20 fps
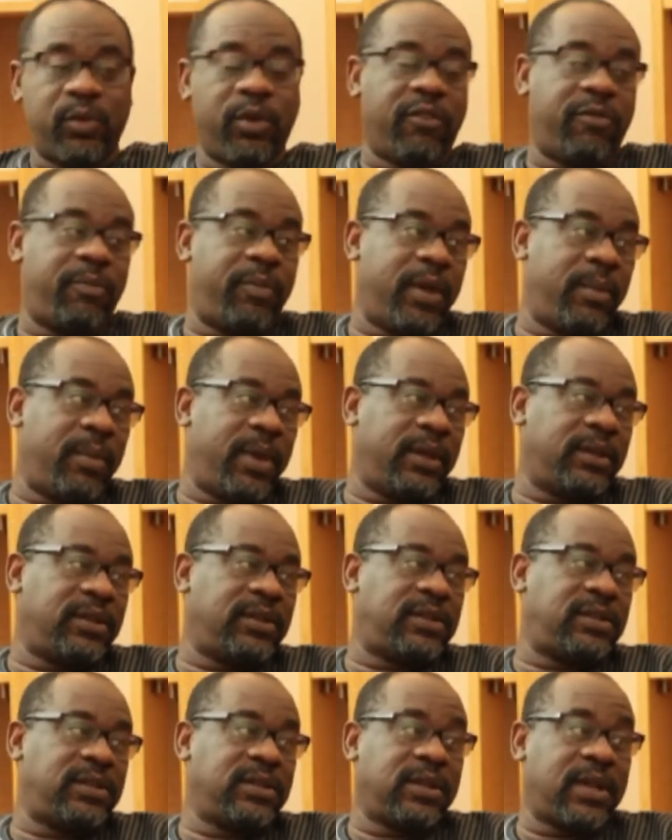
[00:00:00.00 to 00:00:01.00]
way of payment
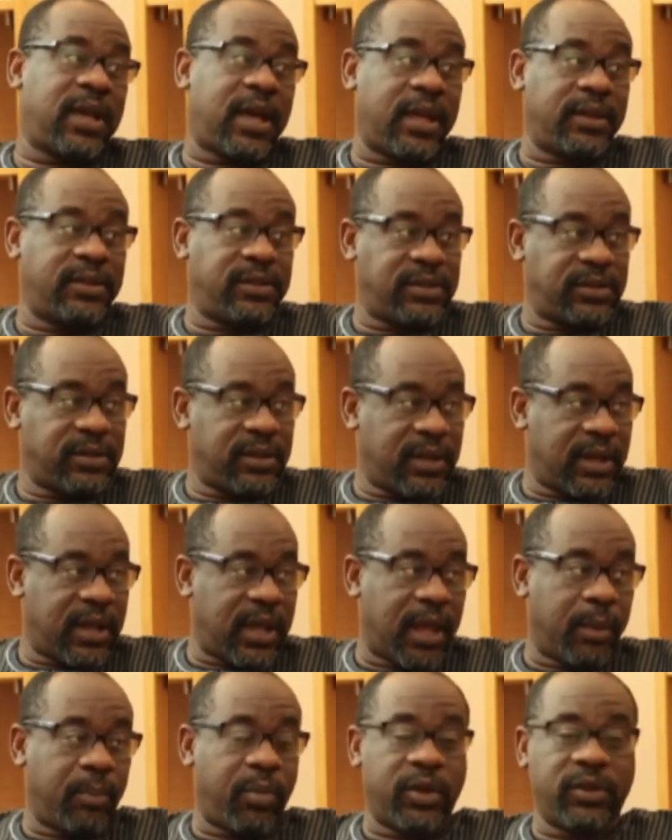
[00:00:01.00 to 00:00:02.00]
is still cards
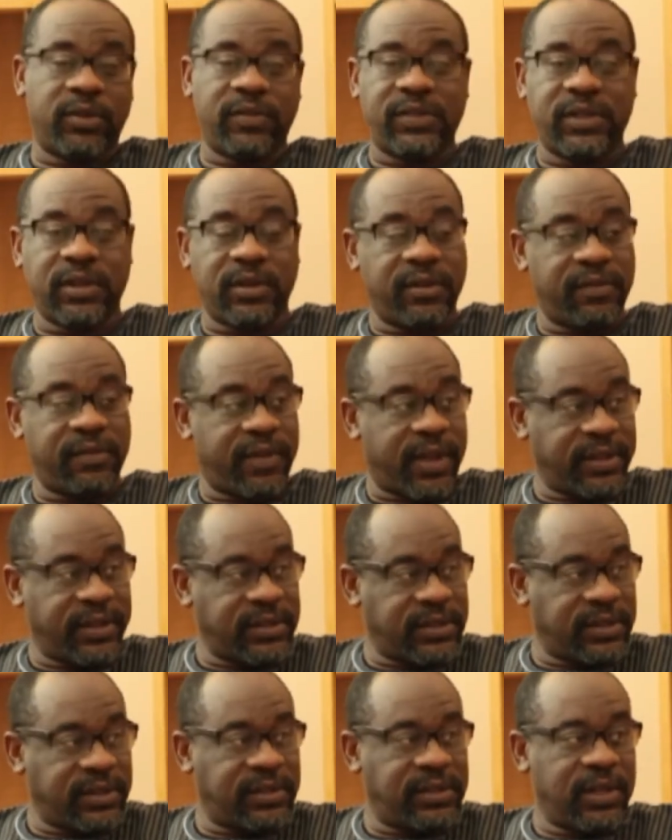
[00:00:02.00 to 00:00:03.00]
and point-of-sale
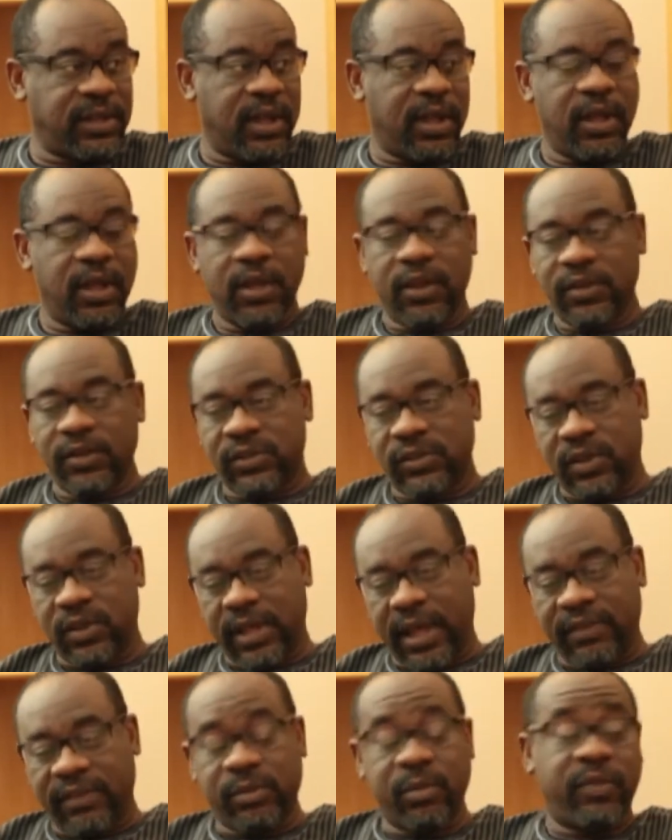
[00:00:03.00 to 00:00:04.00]
devices. So they
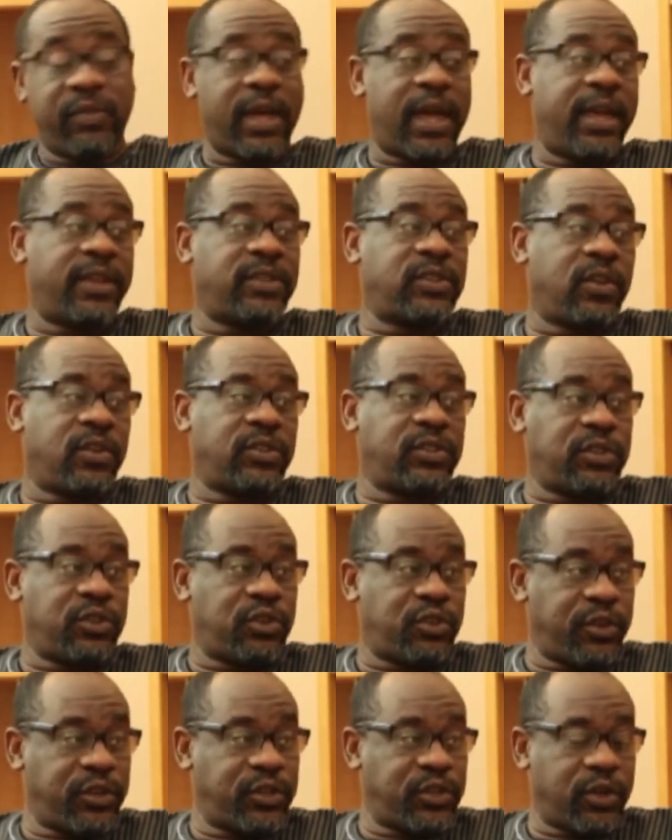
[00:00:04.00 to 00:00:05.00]
have some of the highest
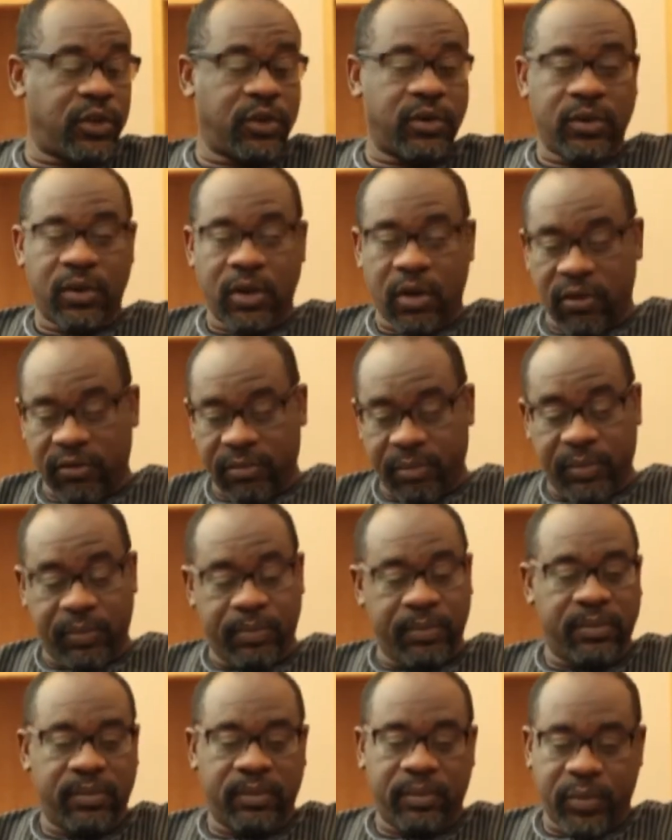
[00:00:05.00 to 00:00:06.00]
concentration of
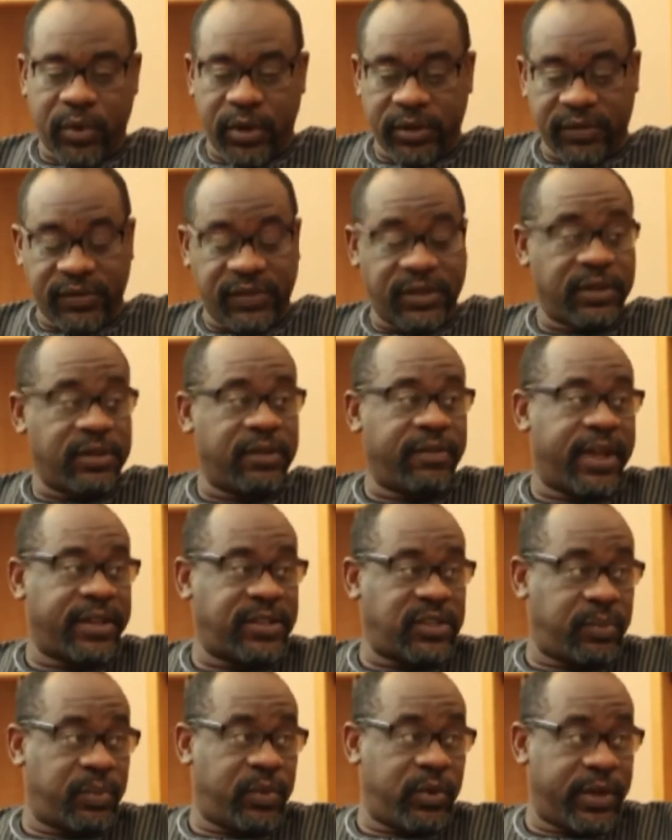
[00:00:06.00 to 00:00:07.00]
point-of-sale
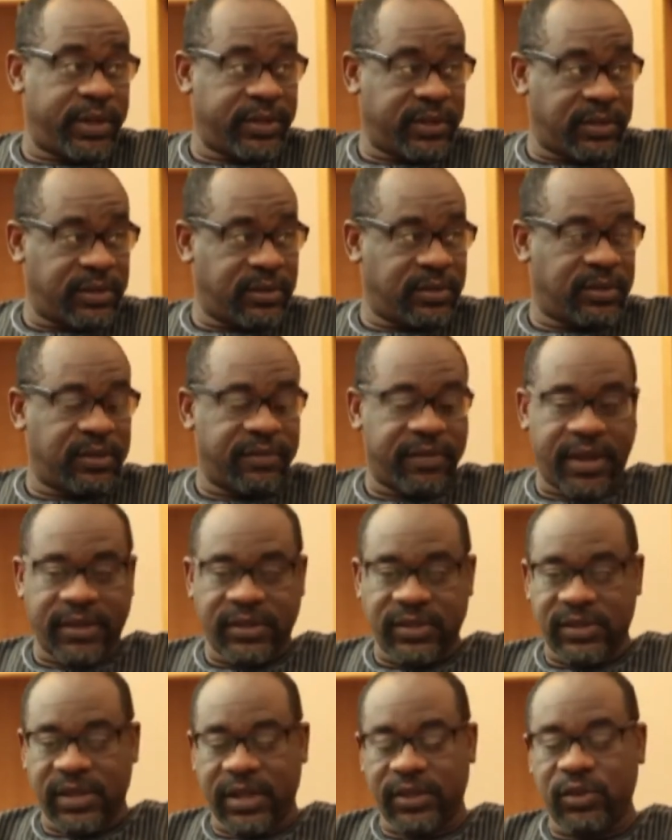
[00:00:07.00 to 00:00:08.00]
devices, POS
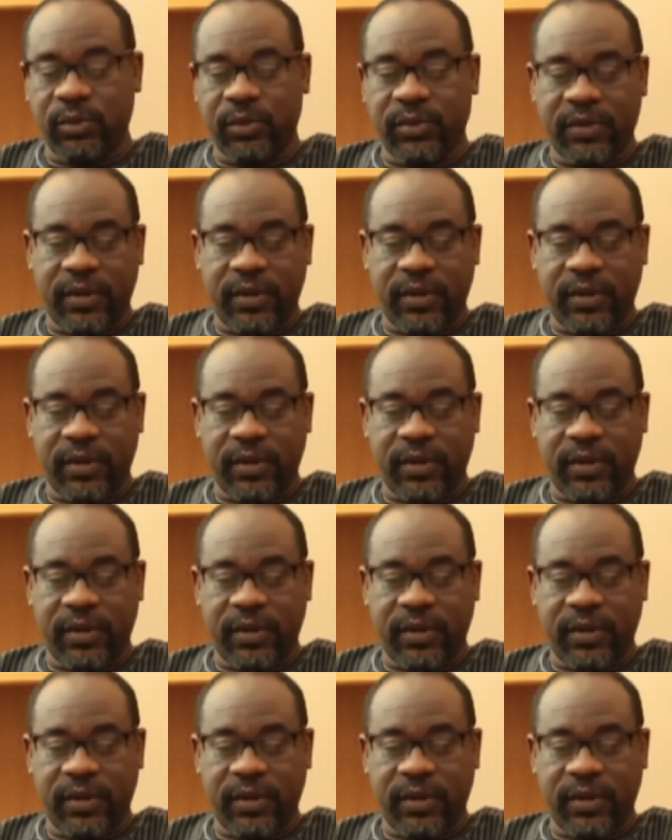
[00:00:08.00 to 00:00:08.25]
devices that you